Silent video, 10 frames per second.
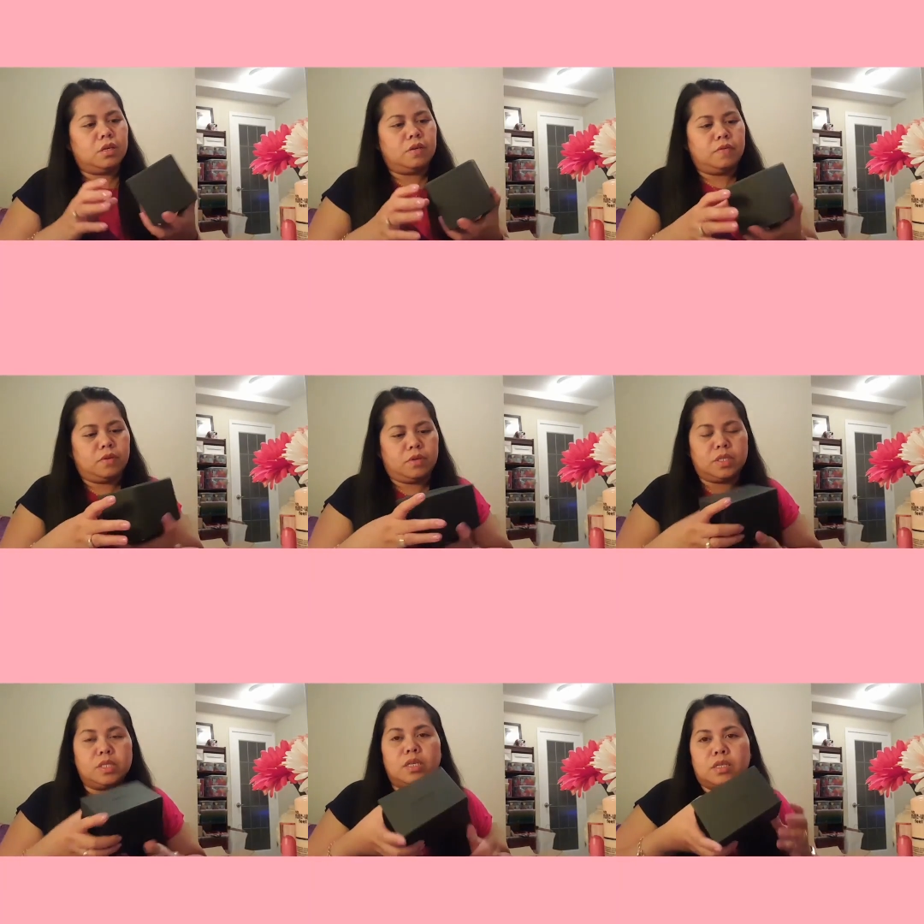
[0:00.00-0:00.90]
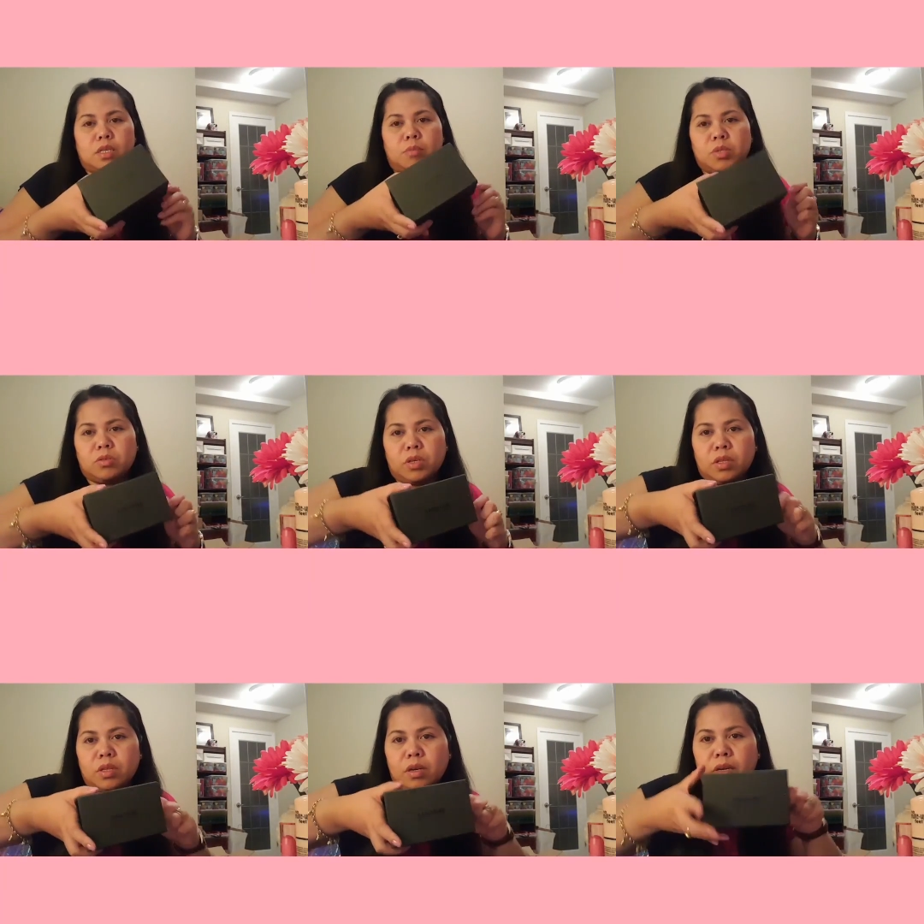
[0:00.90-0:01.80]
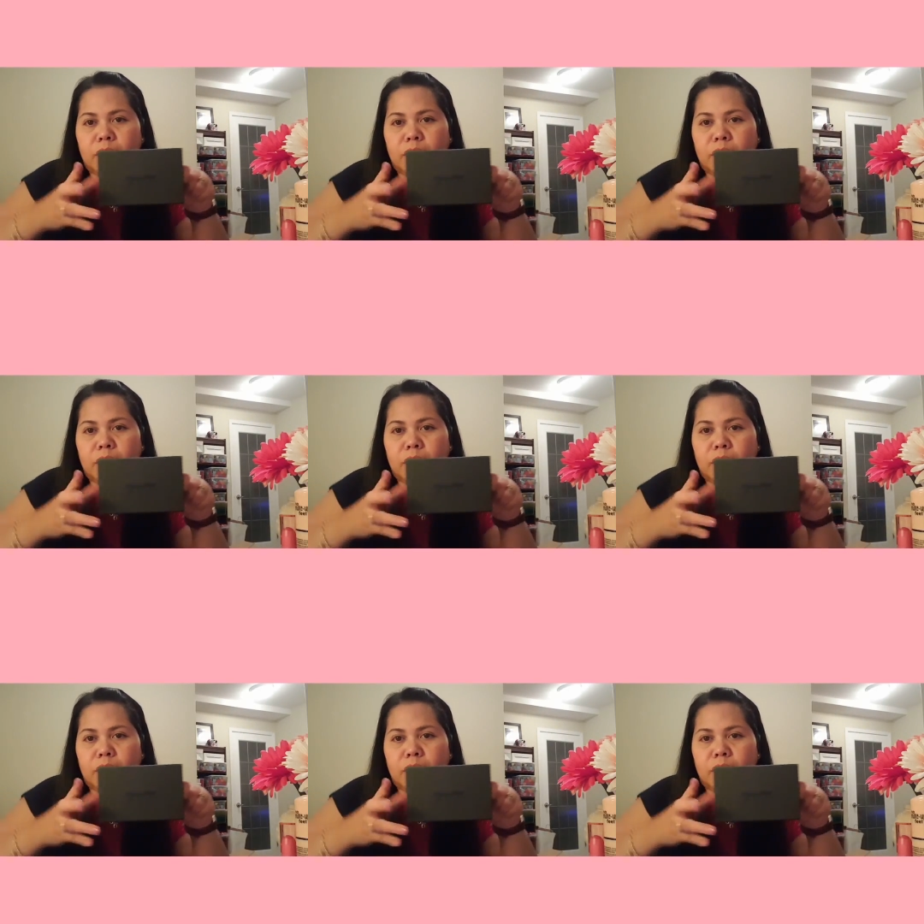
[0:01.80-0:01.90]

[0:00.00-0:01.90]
You can see the Samsung in there.